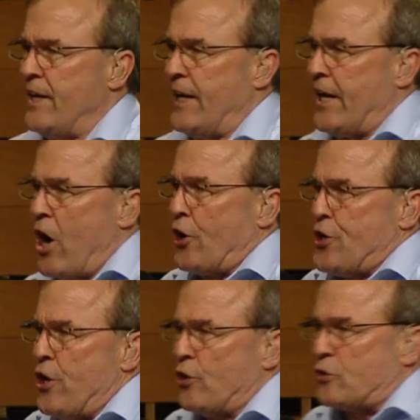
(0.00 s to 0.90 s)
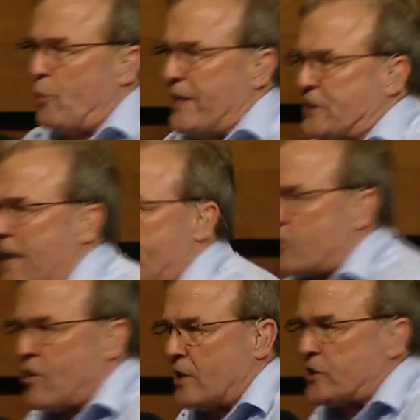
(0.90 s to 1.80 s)
in our youth, we step
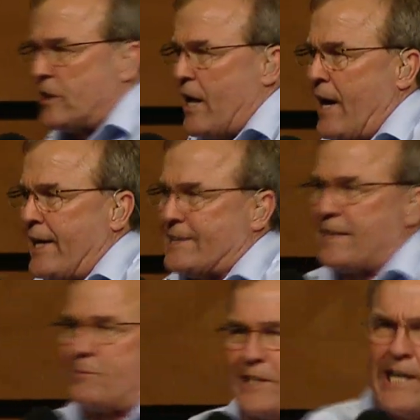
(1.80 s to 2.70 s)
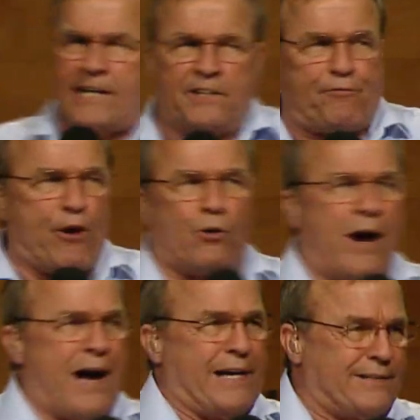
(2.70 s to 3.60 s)
across the line and something that doesn't feel
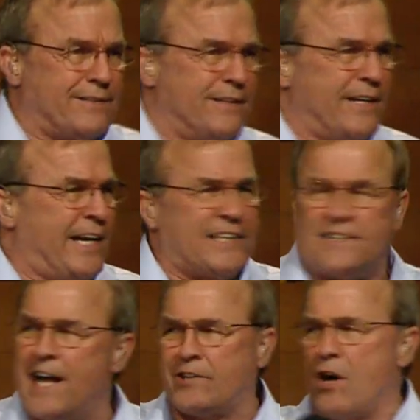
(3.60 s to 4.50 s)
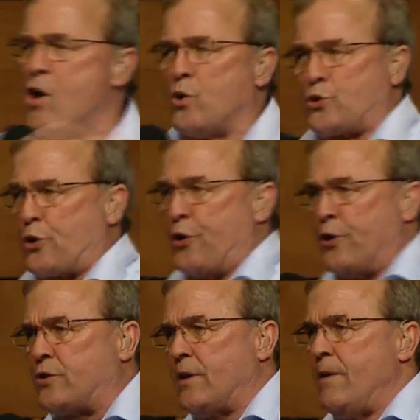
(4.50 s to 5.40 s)
right. And it's not the whole
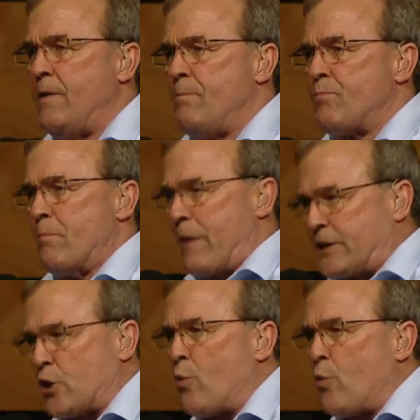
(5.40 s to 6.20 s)
truth, but it's a